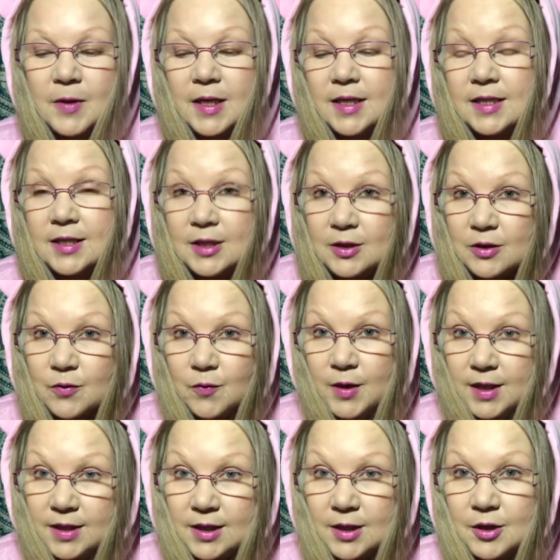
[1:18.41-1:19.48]
easiest
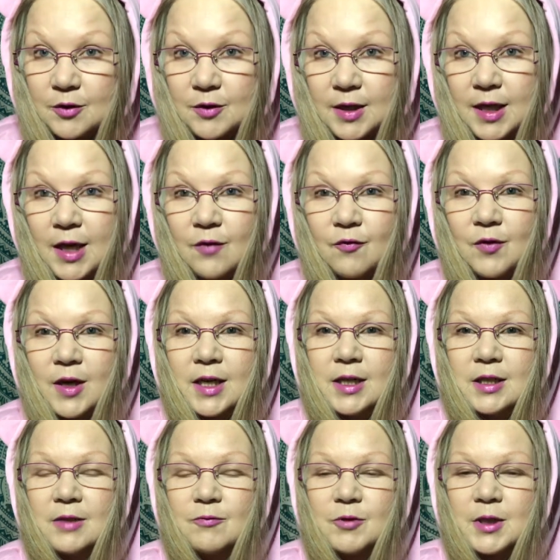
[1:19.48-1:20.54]
ways that you can have fun
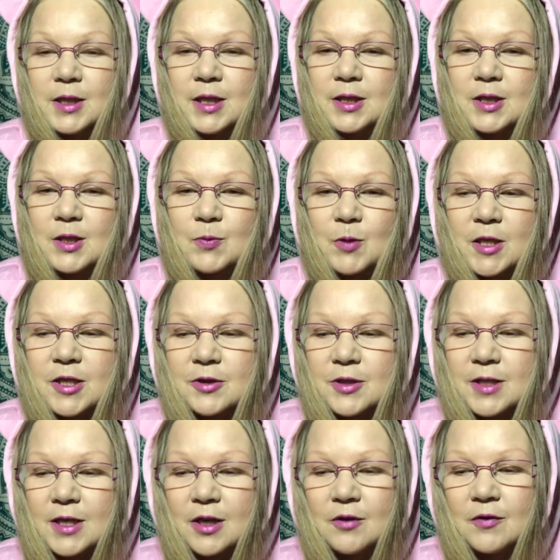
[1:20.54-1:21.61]
and really express
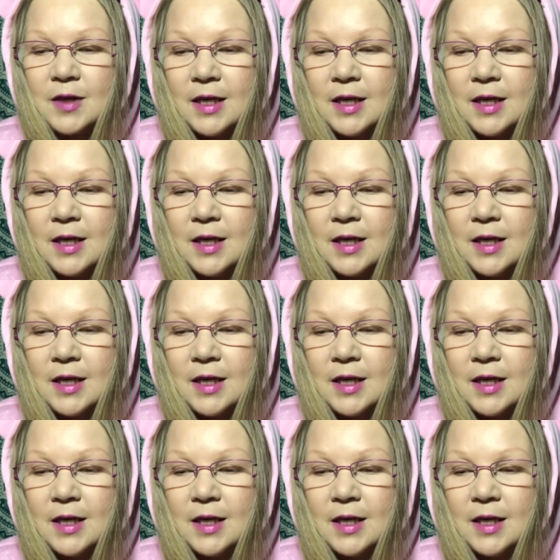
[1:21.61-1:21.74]
yourself.